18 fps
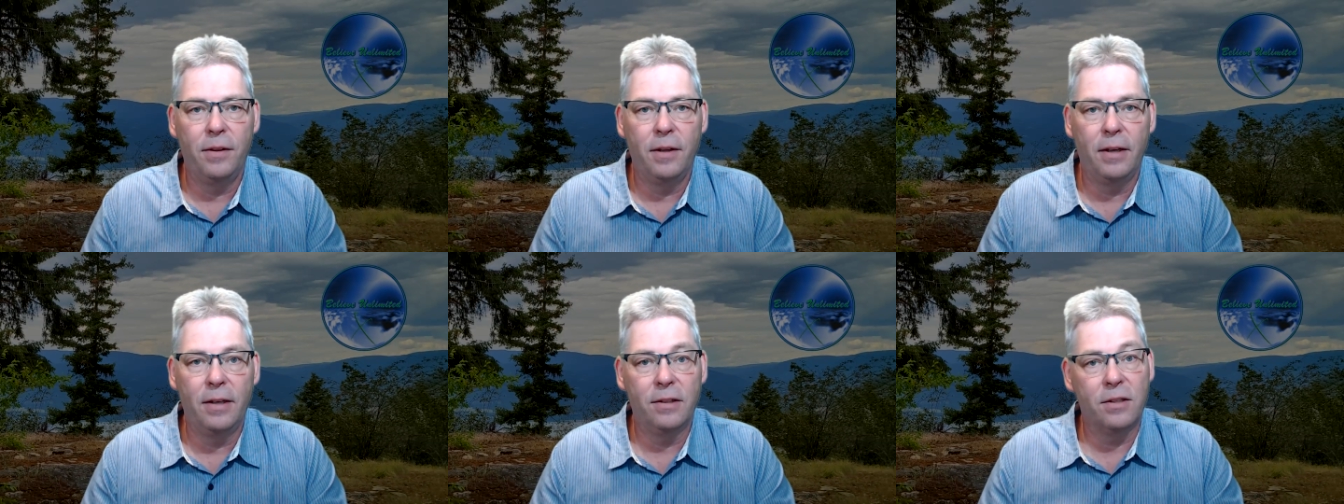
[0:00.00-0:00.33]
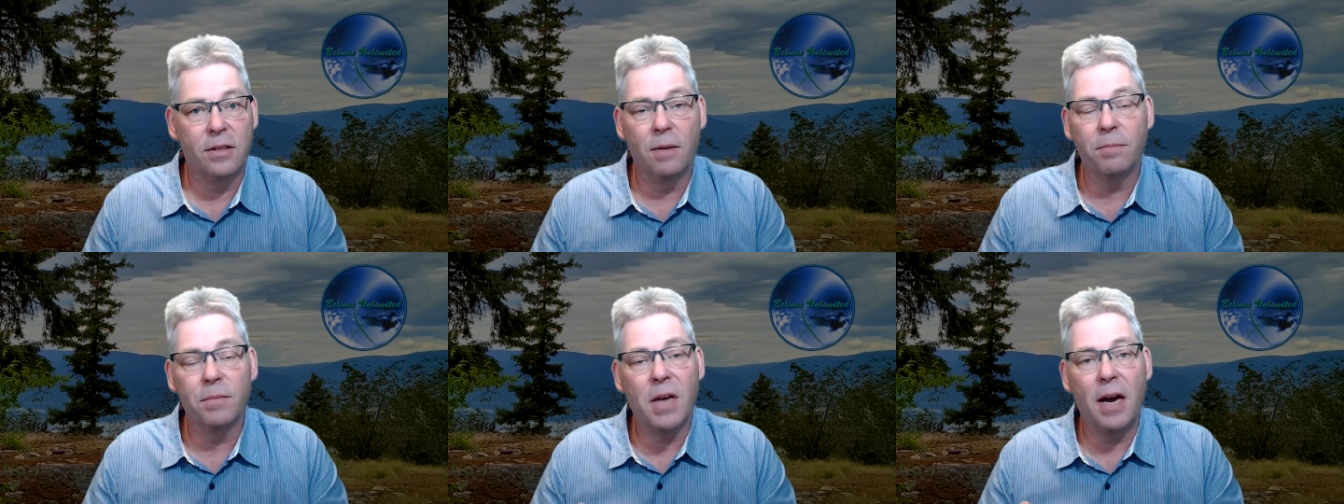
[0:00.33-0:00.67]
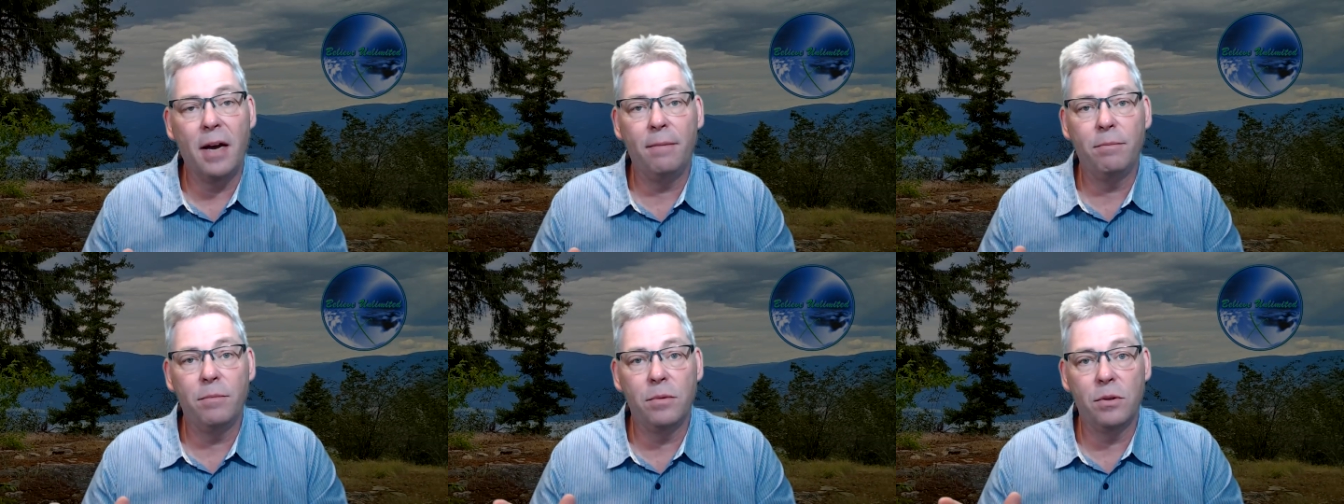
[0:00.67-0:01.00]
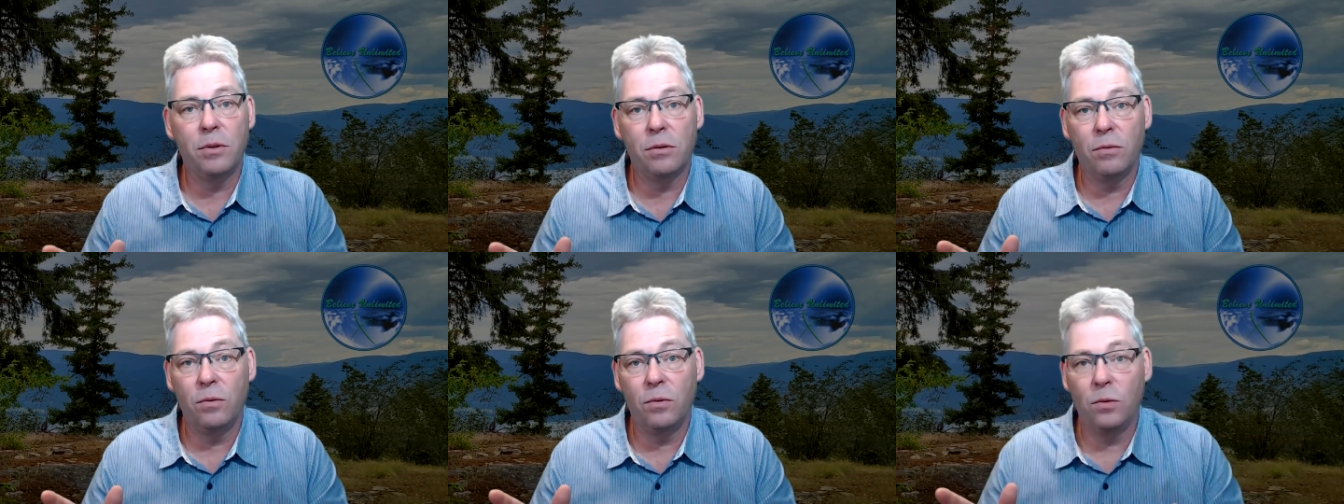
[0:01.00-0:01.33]
And
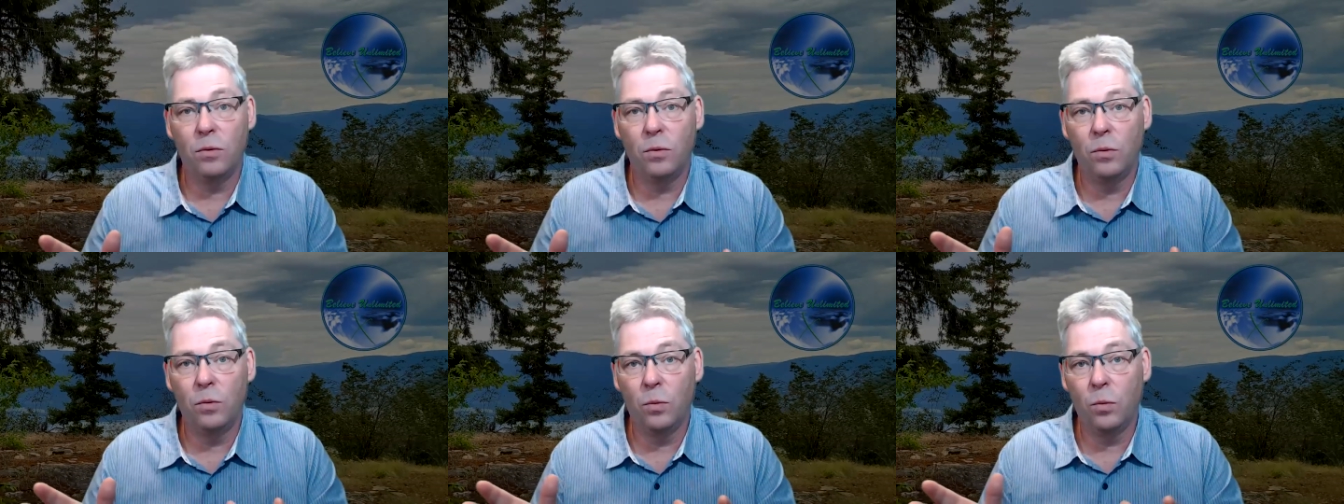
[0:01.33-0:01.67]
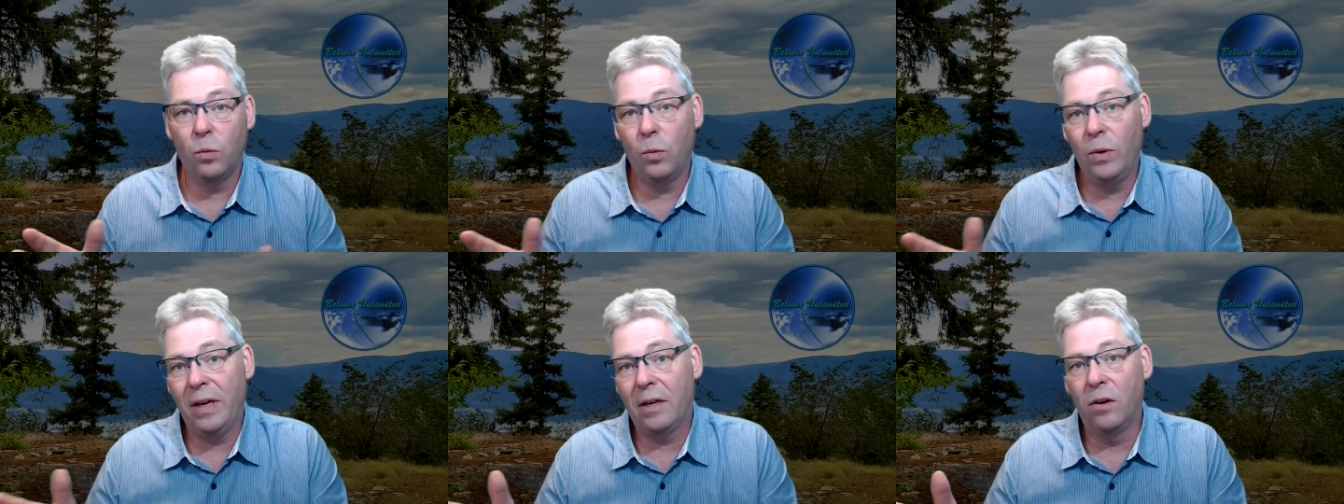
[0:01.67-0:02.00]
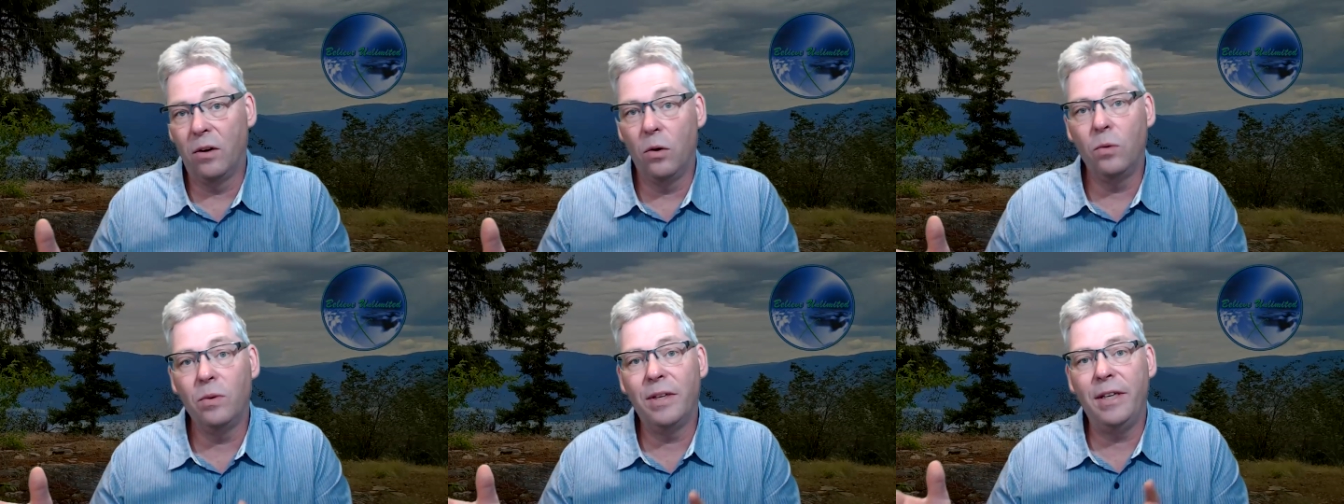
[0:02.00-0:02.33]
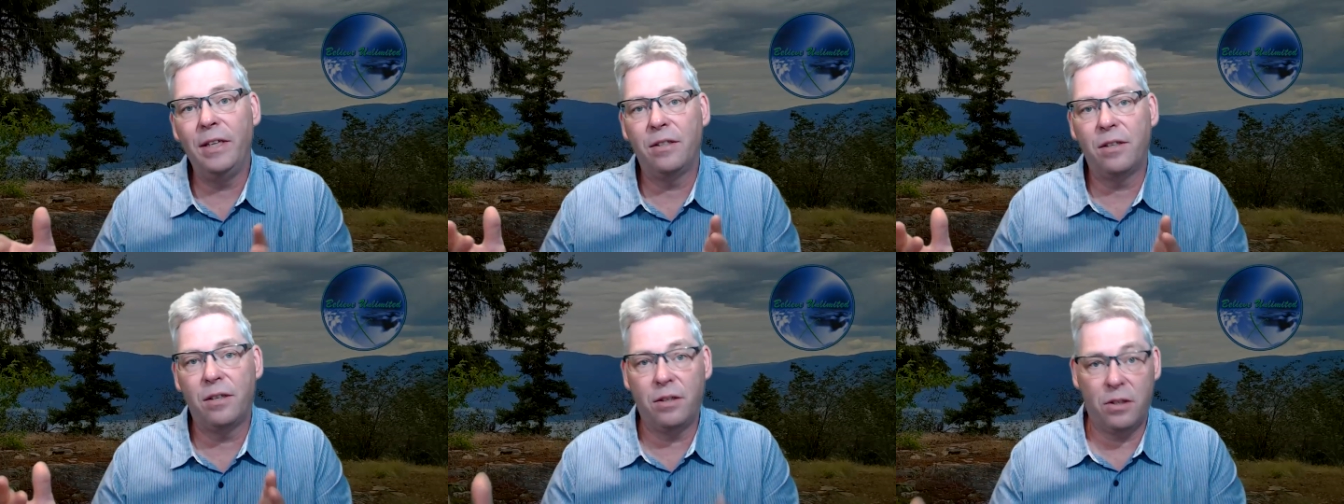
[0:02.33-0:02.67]
sometimes we can
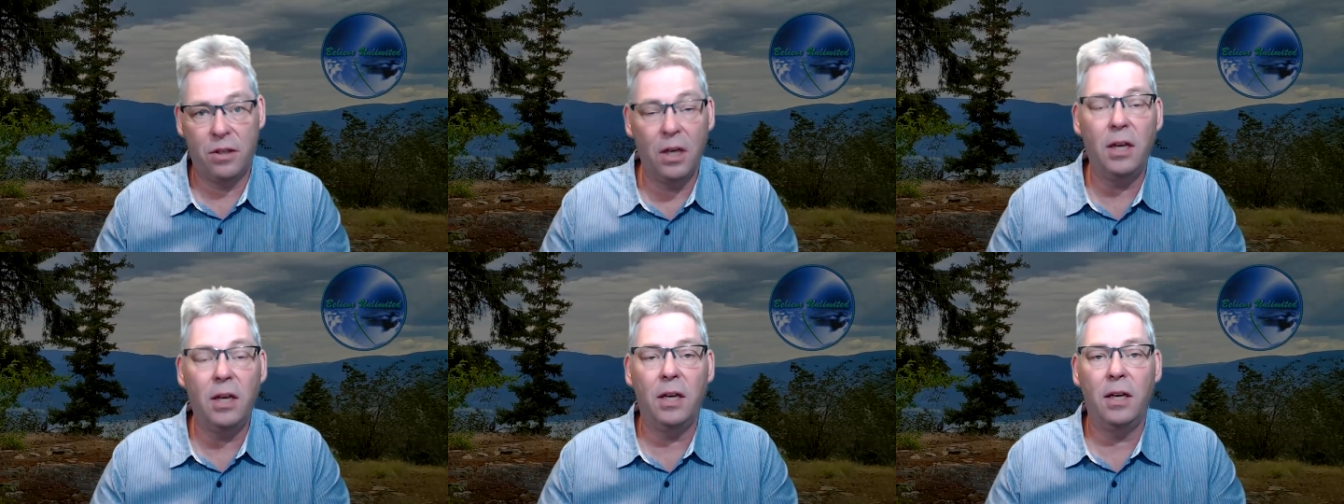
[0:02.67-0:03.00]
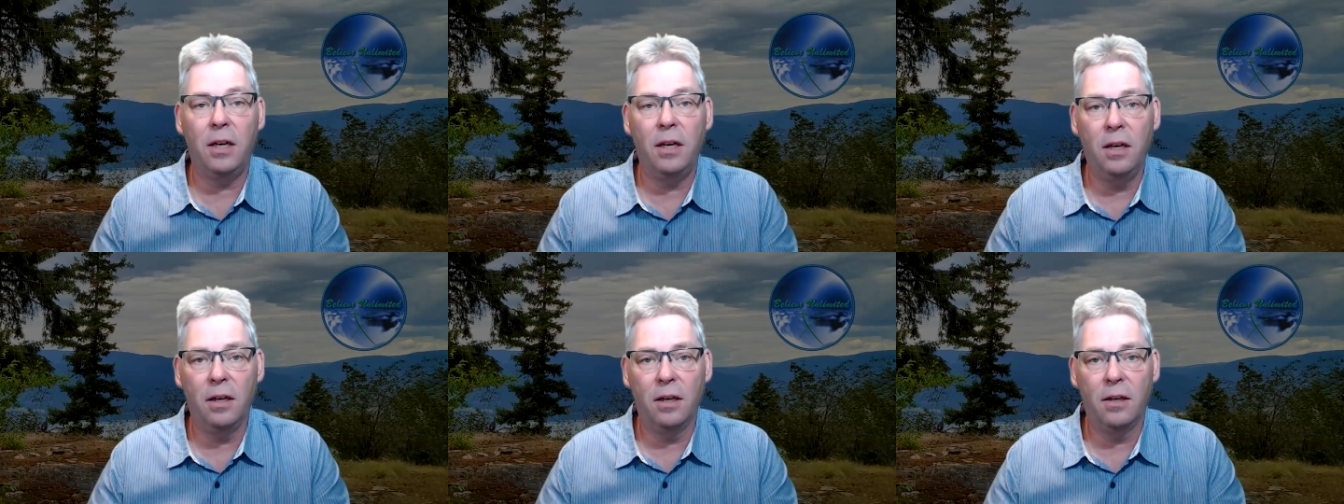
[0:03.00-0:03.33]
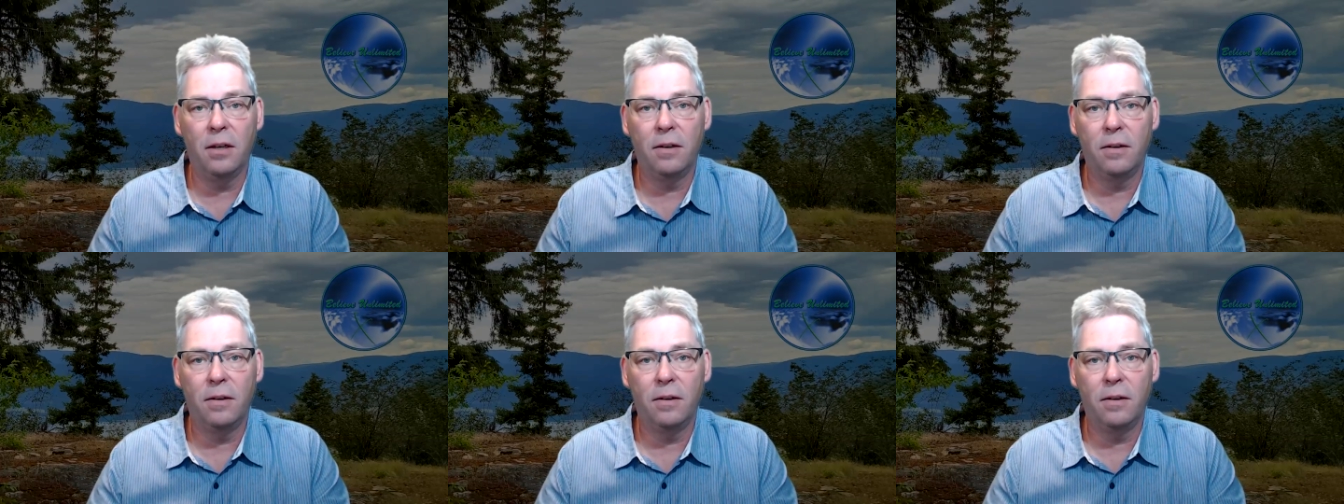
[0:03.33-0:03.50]
only see